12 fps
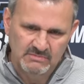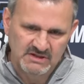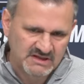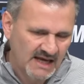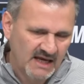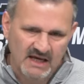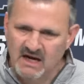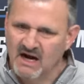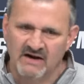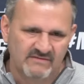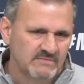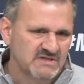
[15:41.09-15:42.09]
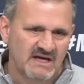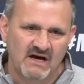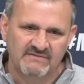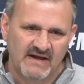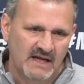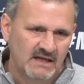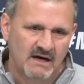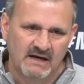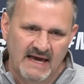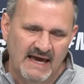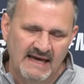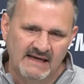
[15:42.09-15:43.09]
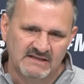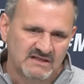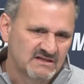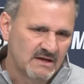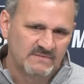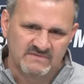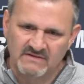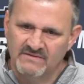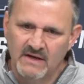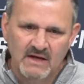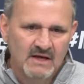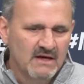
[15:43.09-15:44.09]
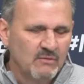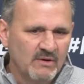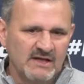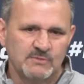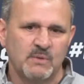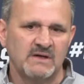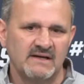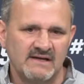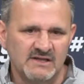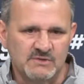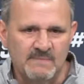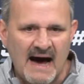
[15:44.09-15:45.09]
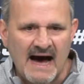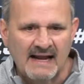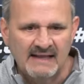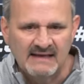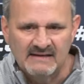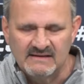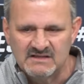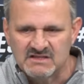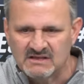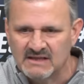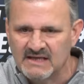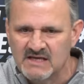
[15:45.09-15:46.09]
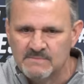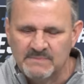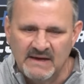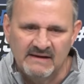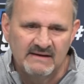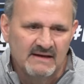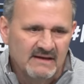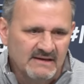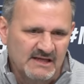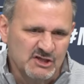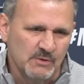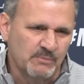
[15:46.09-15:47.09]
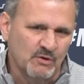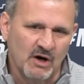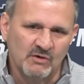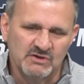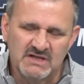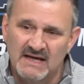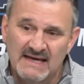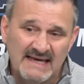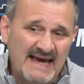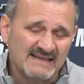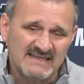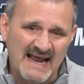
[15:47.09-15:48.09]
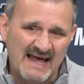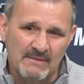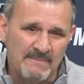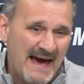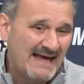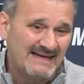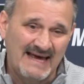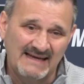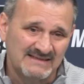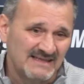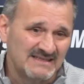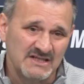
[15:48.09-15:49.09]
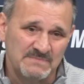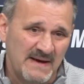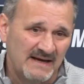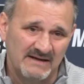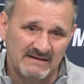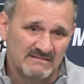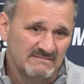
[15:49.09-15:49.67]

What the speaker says: He's taking care of himself at a young age in terms of what he's putting in his body and his sleep and his approach. He hasn't had a bad day since he's been here.